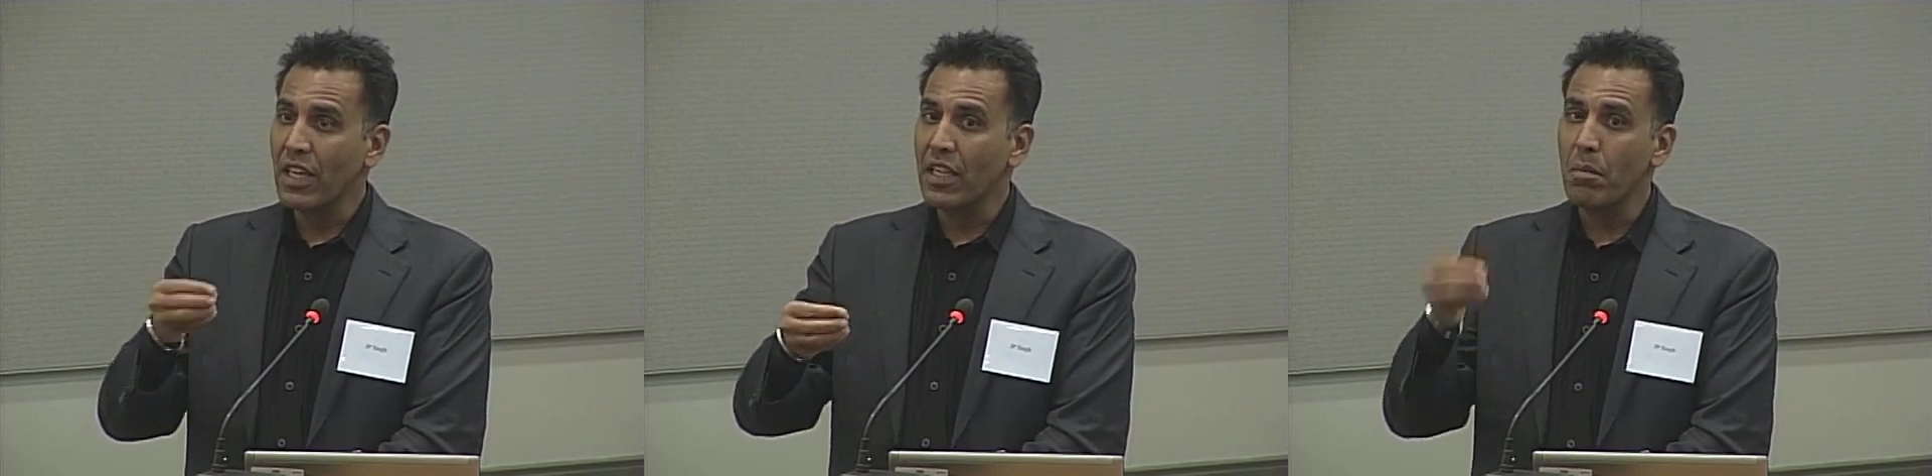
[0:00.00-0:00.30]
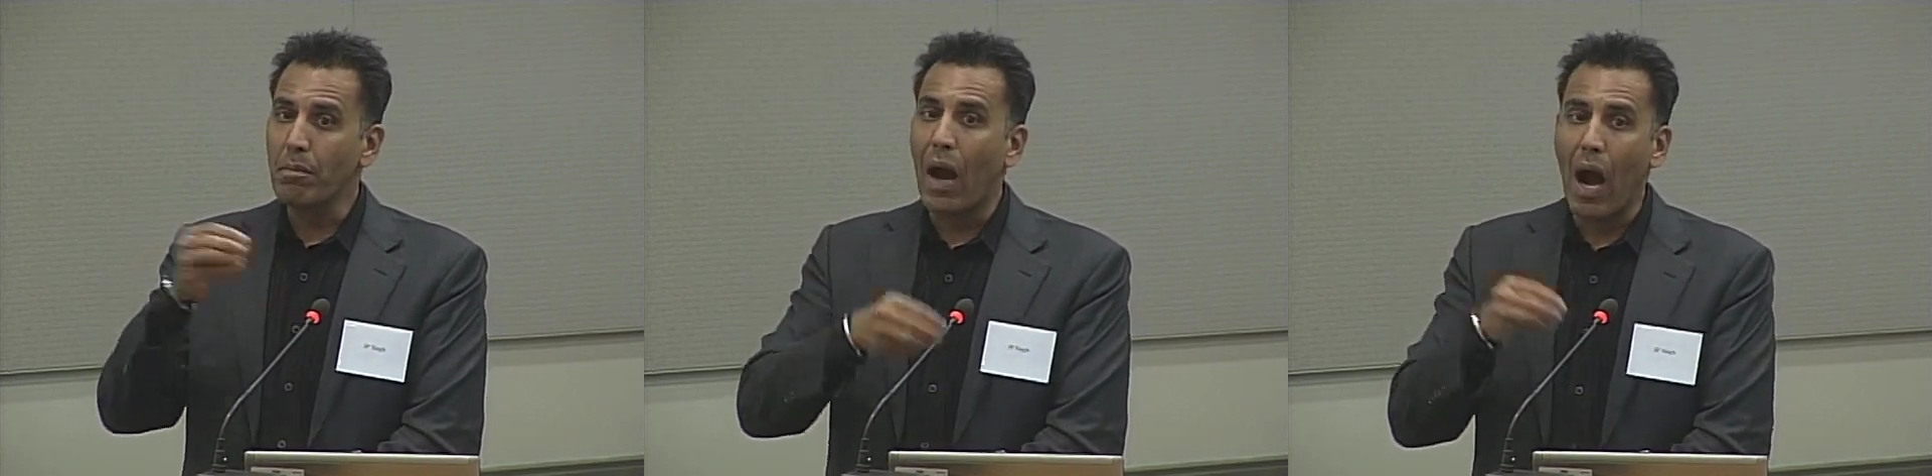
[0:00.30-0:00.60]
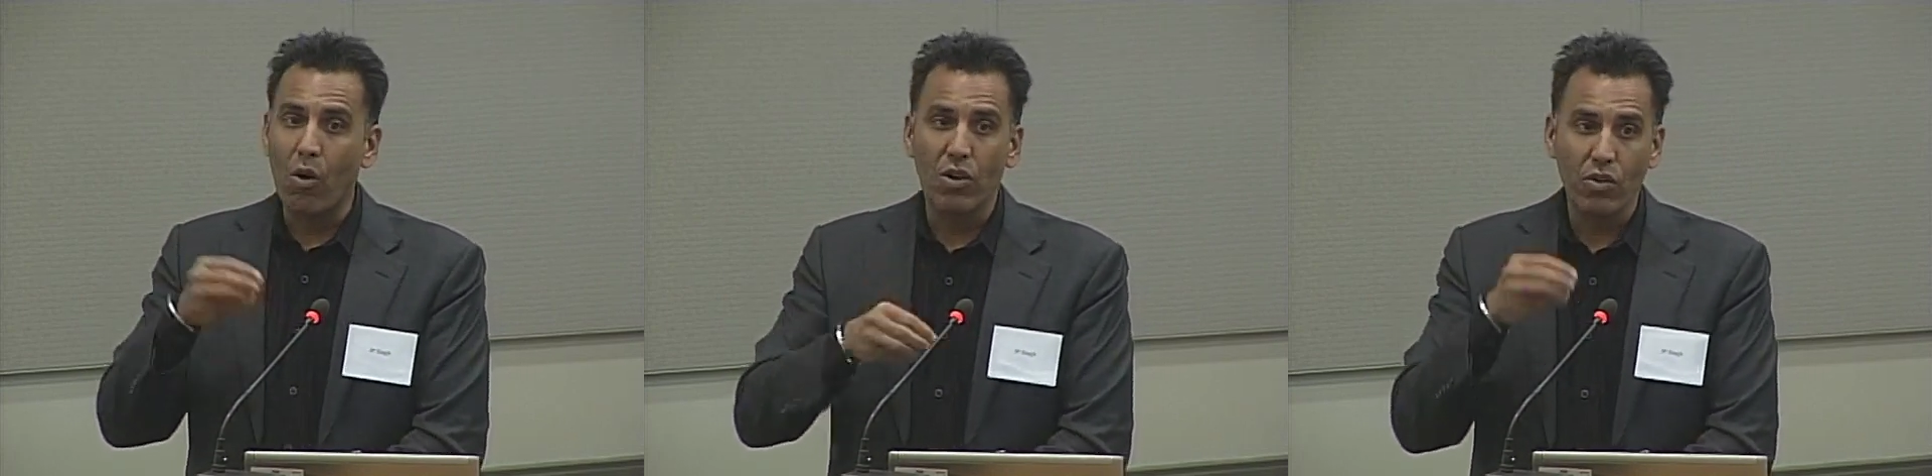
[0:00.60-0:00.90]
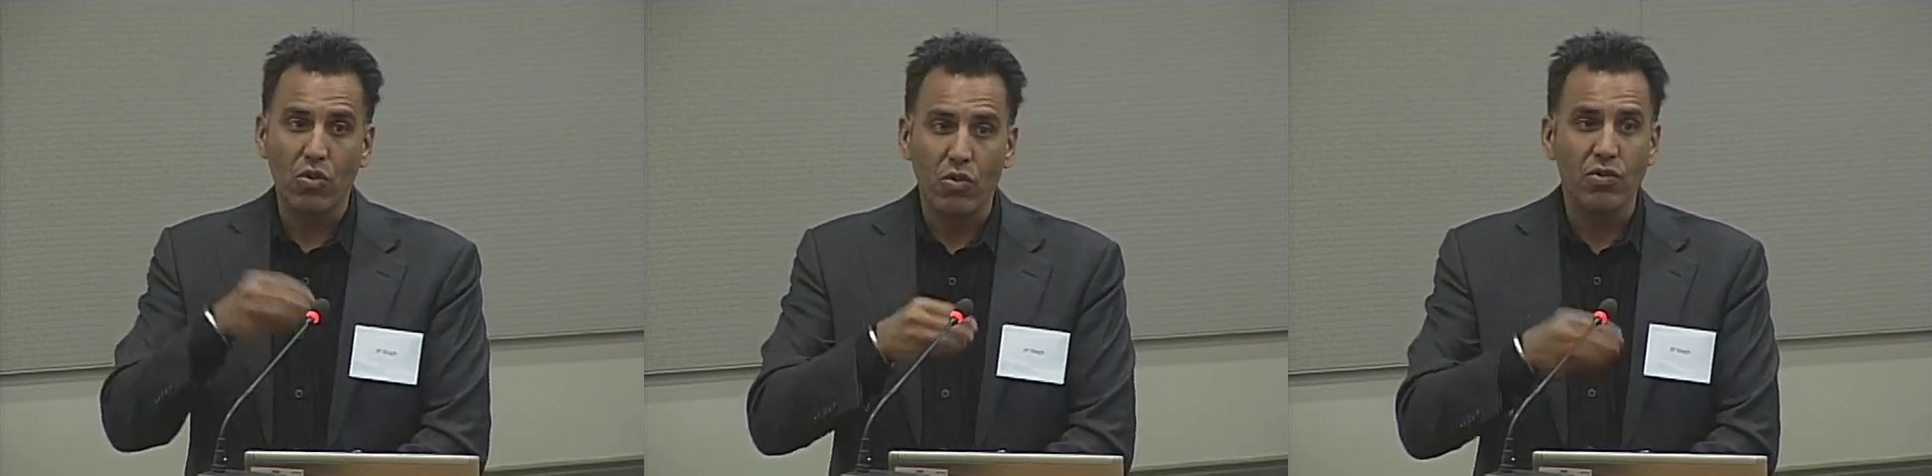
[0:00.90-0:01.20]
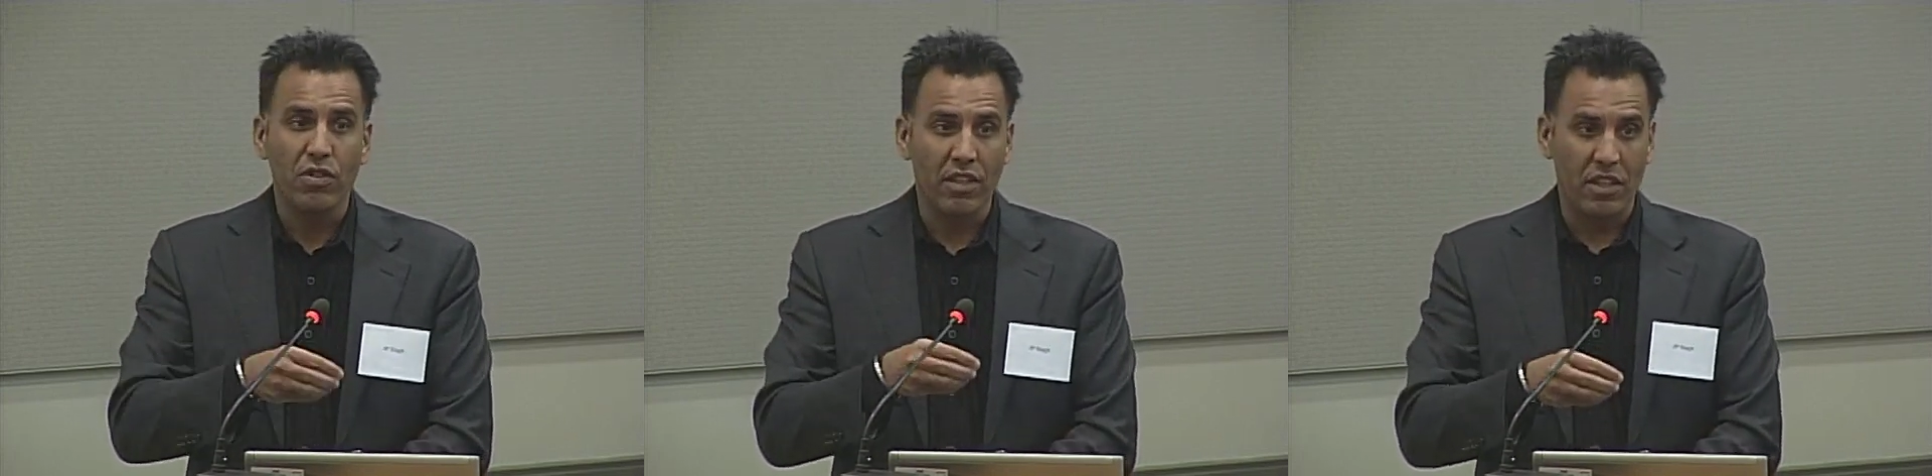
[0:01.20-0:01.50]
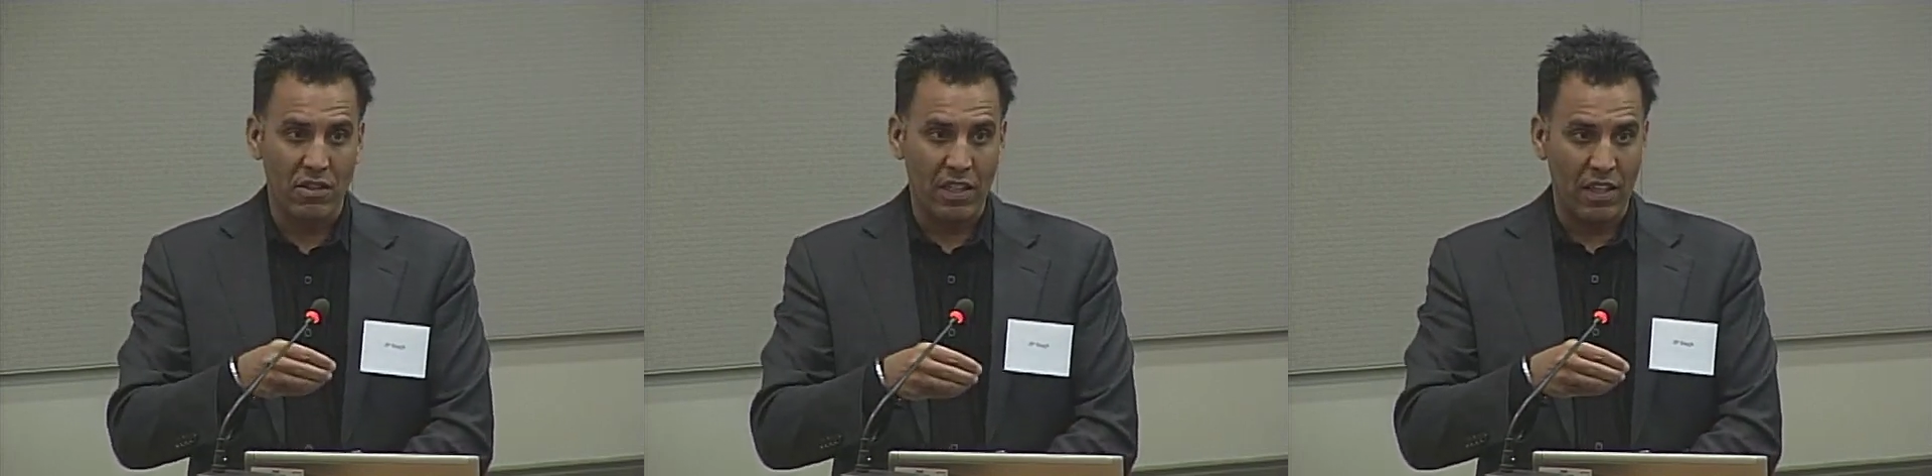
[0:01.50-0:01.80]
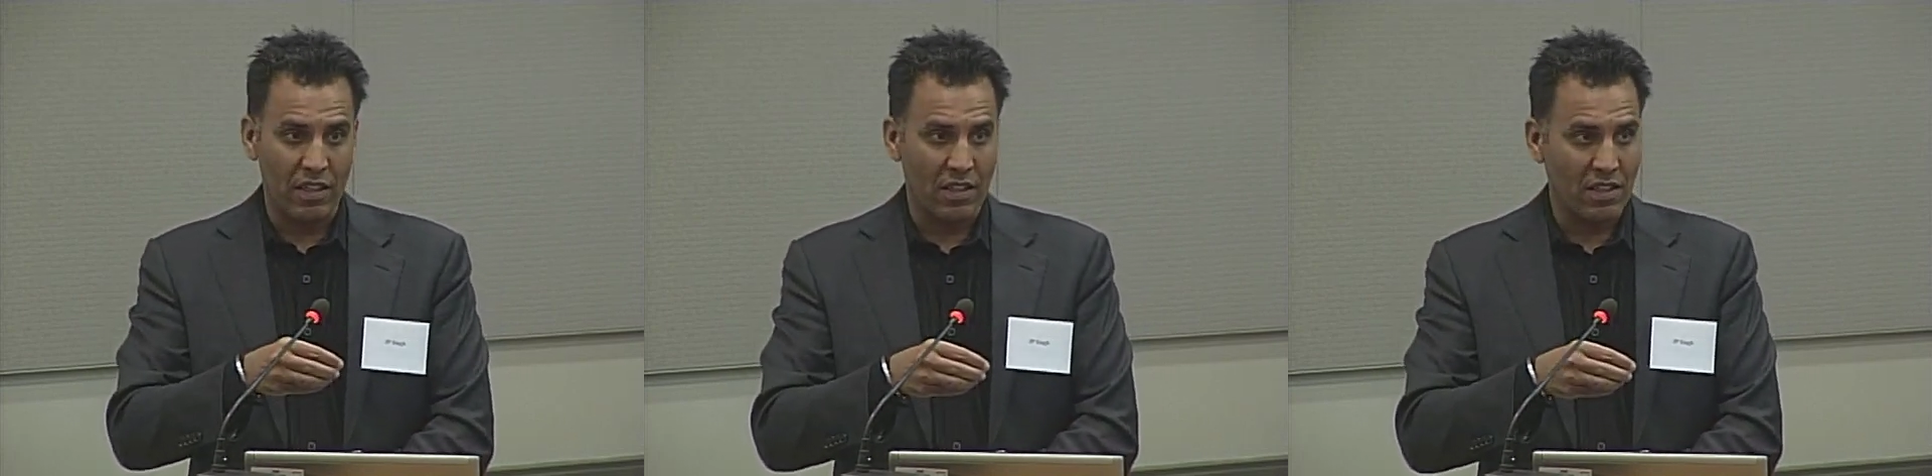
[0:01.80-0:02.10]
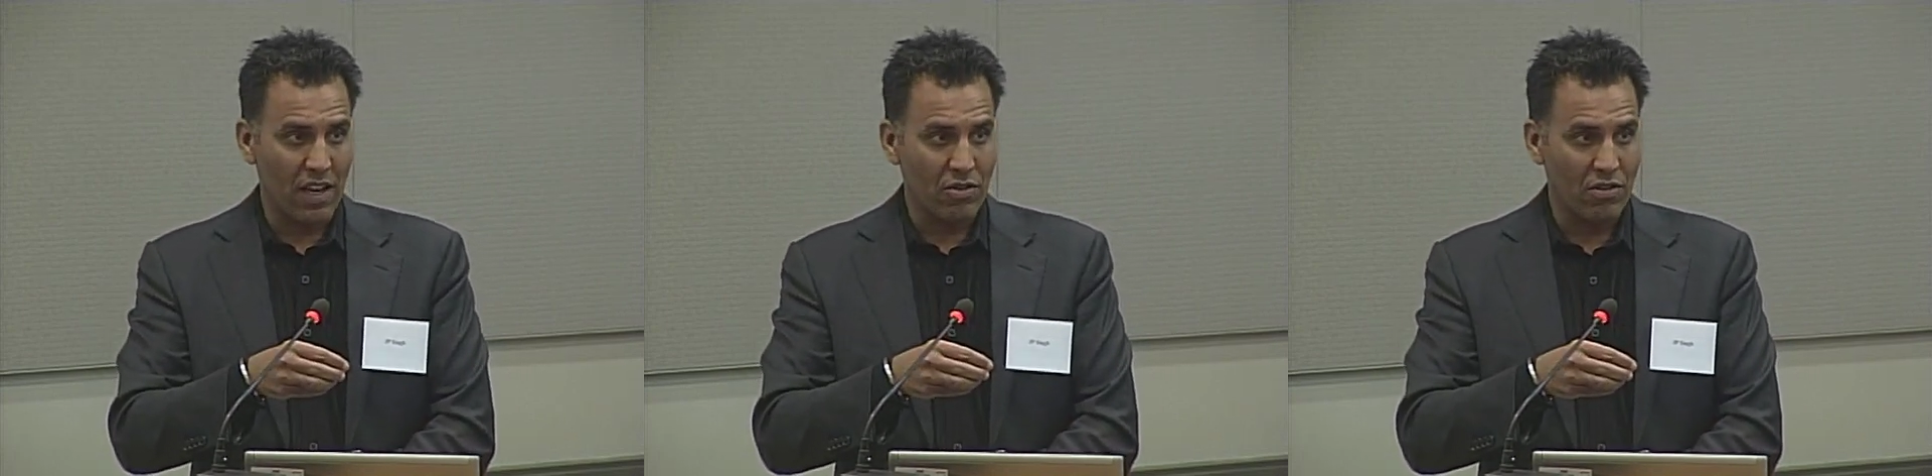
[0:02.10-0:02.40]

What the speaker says: We've taken power so seriously in